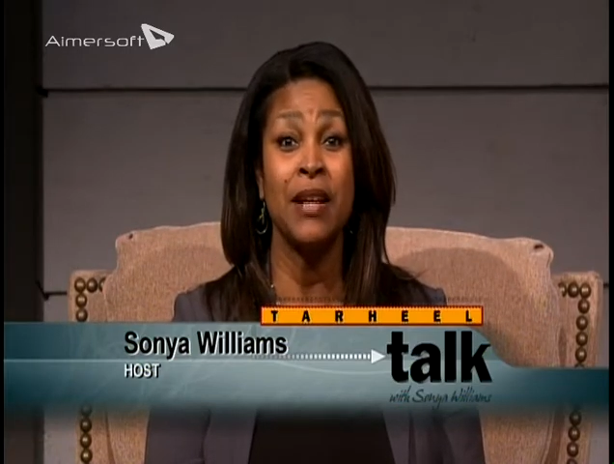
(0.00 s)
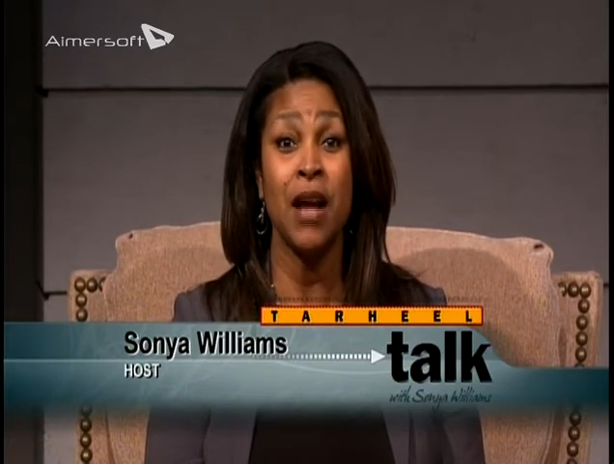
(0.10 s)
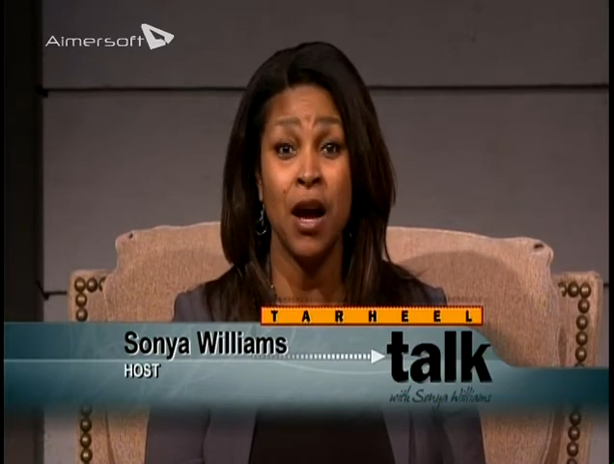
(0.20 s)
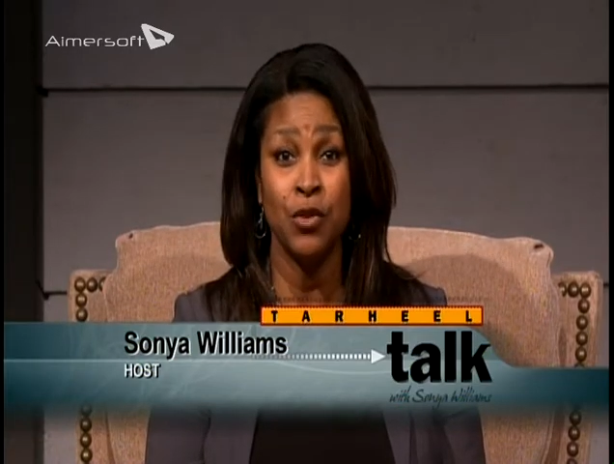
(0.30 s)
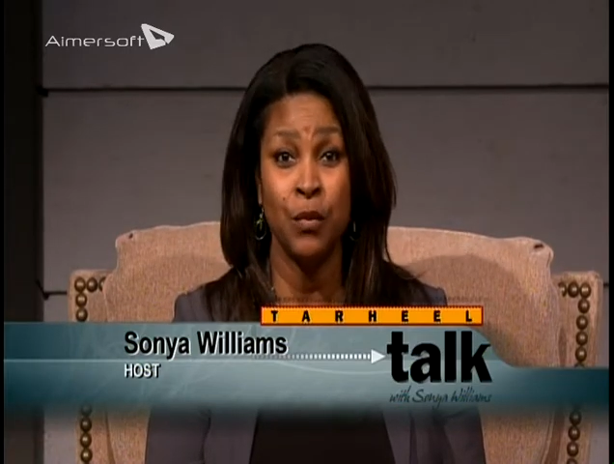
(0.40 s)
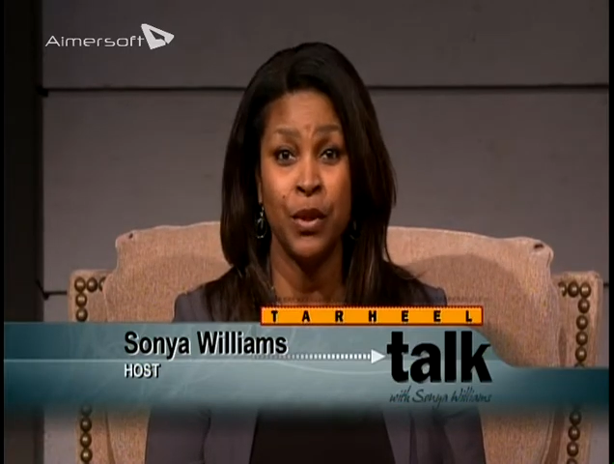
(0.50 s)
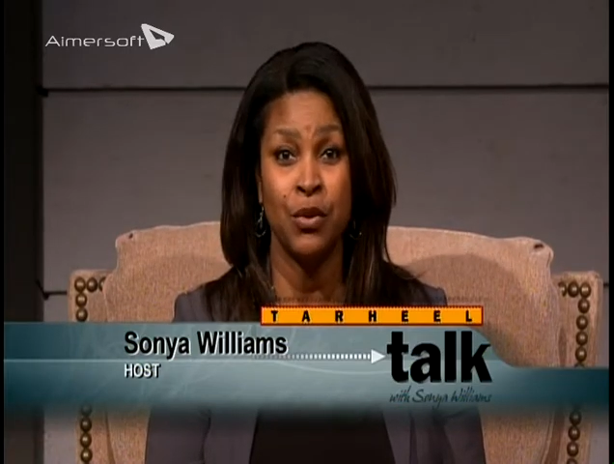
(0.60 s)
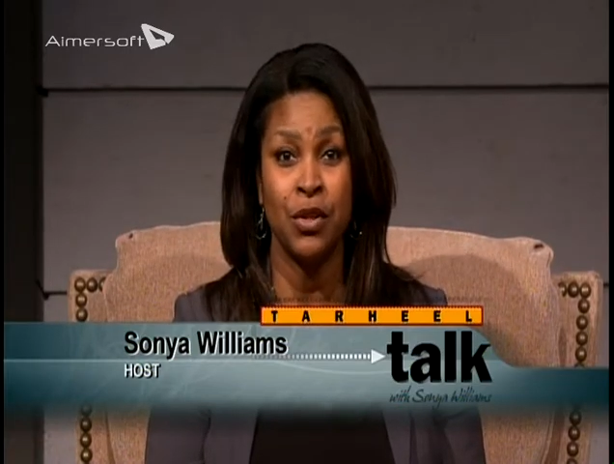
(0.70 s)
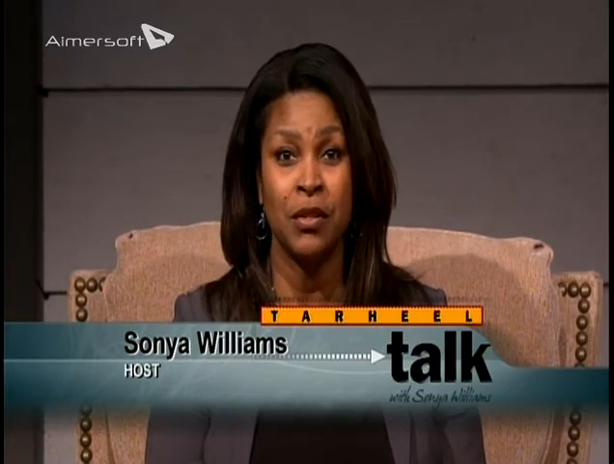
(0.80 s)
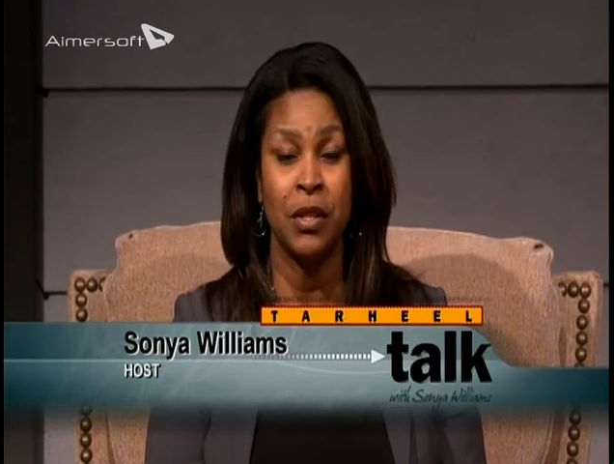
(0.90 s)
and
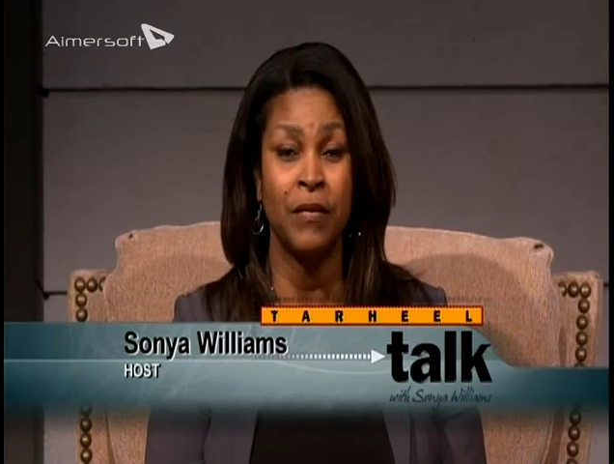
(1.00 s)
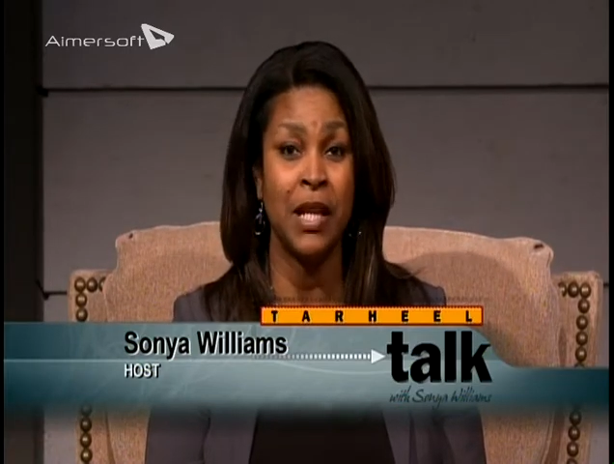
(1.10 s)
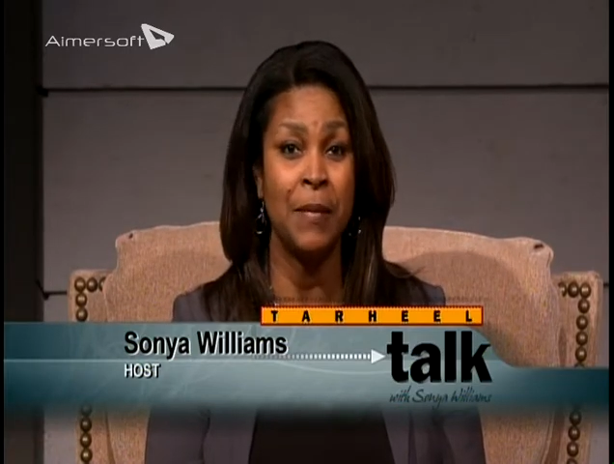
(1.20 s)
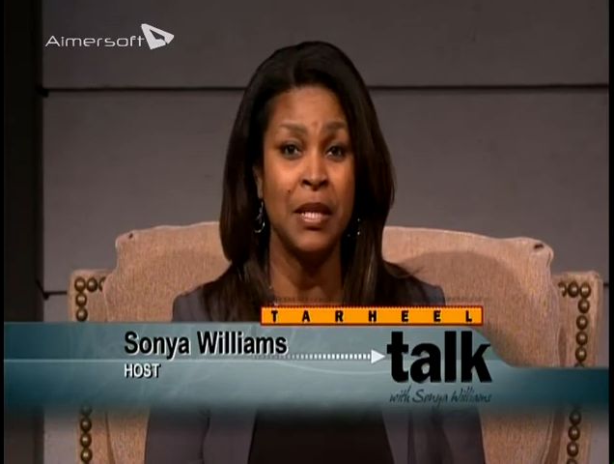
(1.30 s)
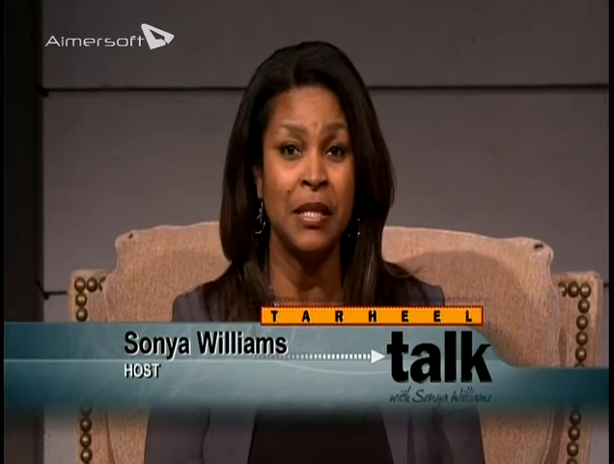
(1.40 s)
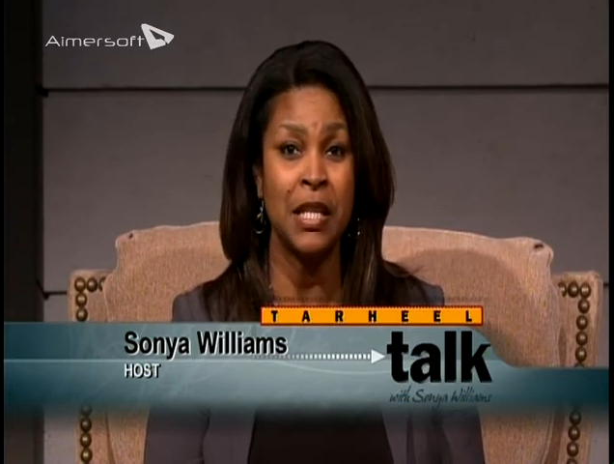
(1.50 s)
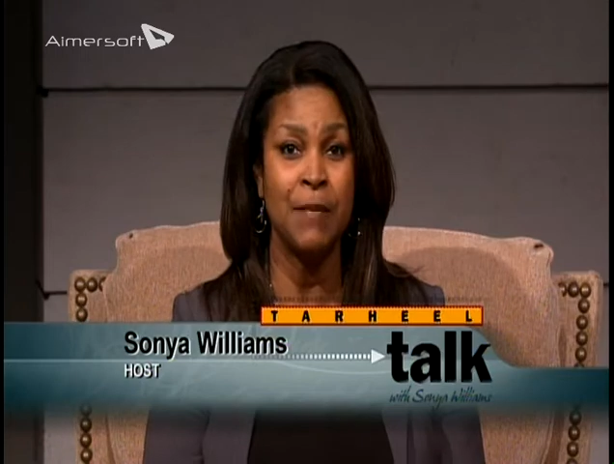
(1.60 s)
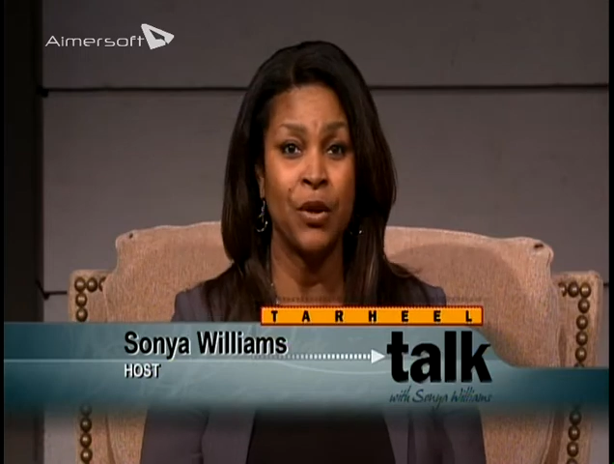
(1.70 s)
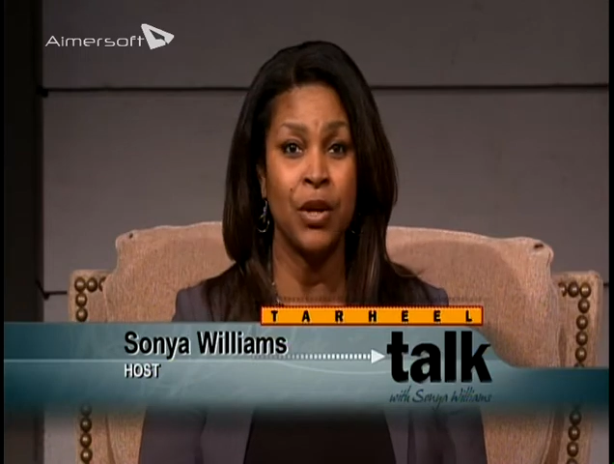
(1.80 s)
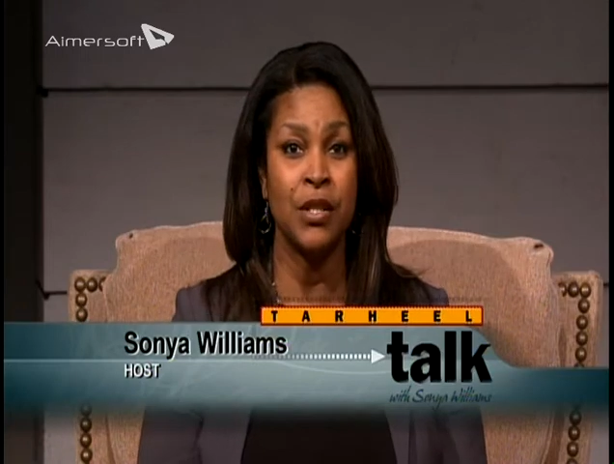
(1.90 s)
contributions of Lebanese
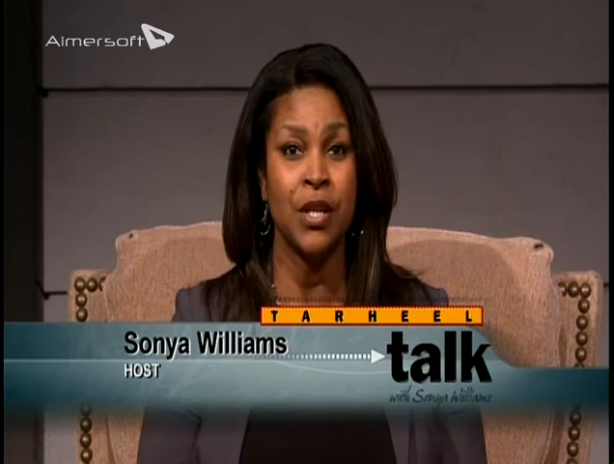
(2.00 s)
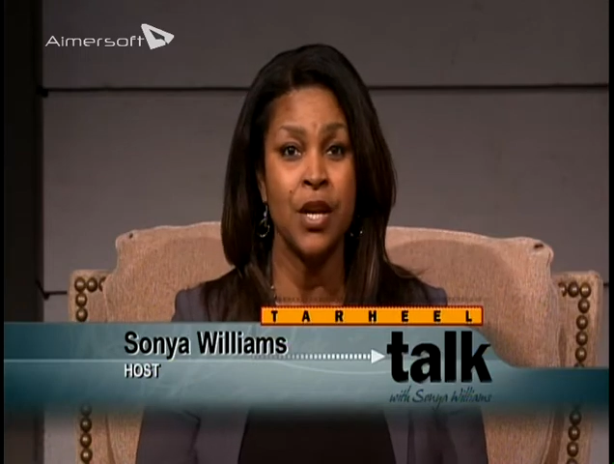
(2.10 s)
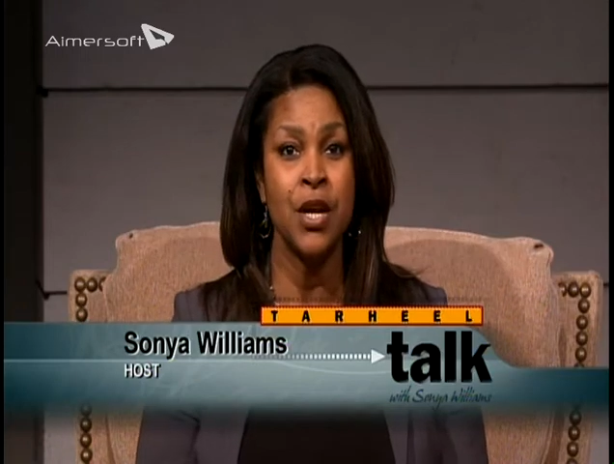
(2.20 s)
immigrants